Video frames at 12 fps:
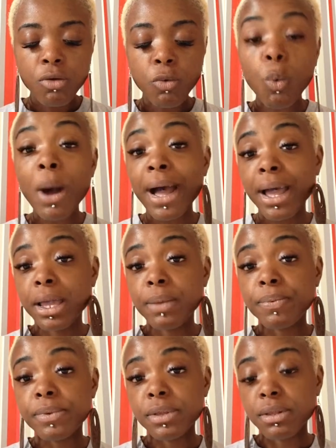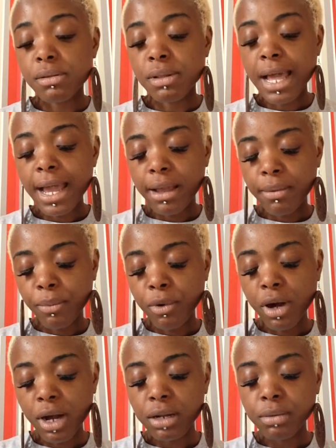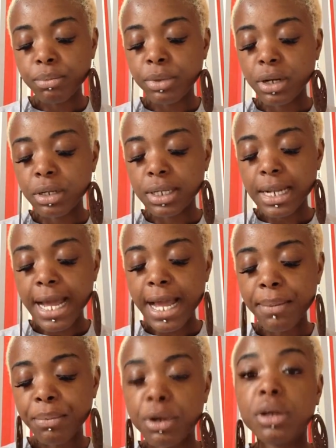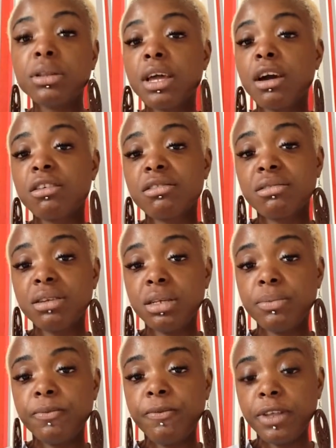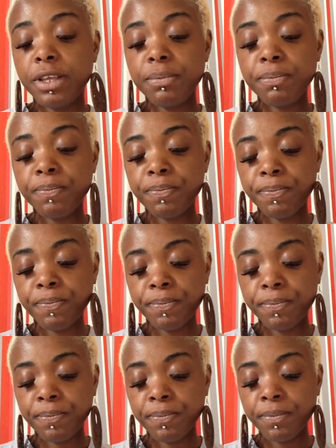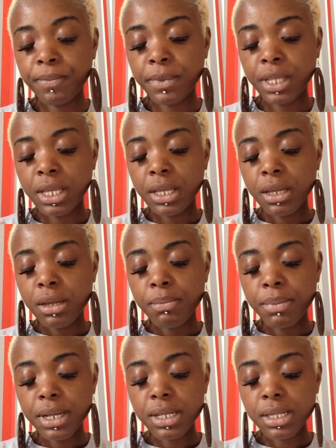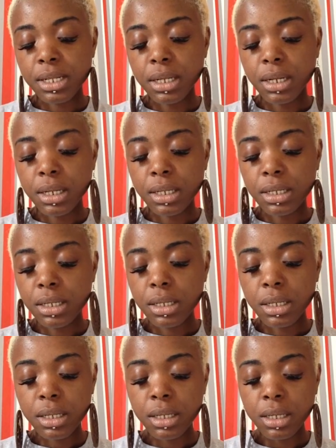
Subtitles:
wipes, like cotton bud, like, but they're on clean film. Basically,